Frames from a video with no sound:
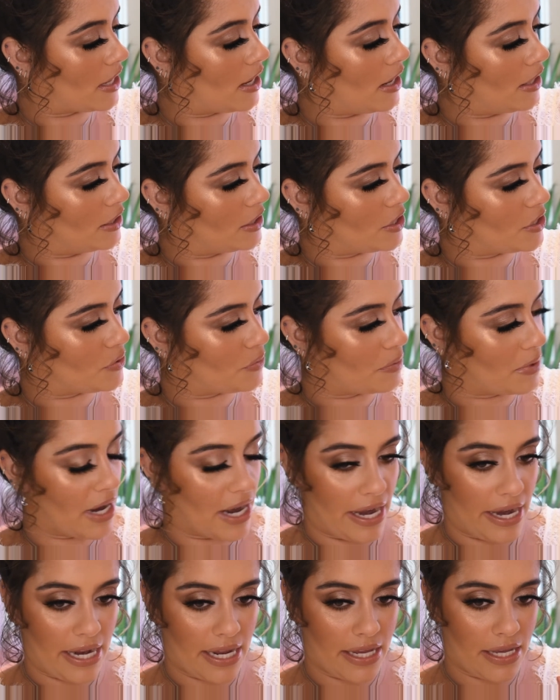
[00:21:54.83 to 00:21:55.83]
colors
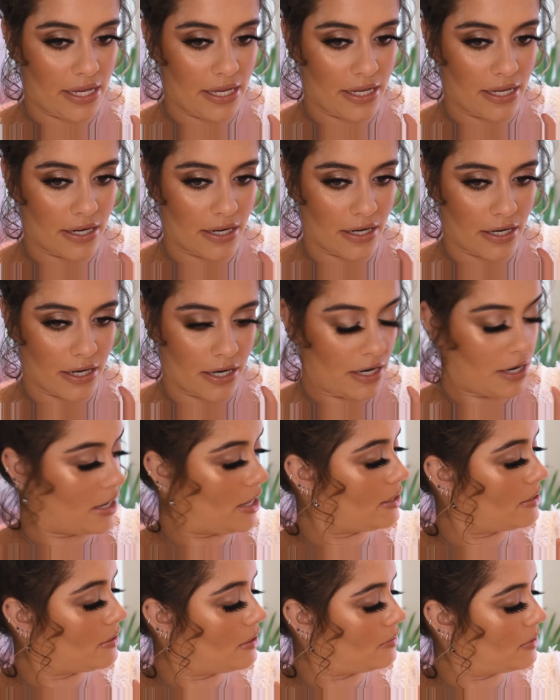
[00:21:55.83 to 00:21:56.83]
right
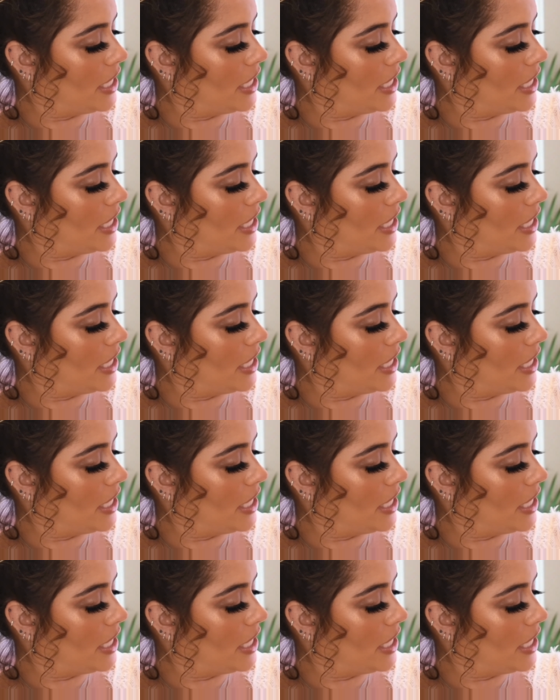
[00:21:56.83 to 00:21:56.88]
here,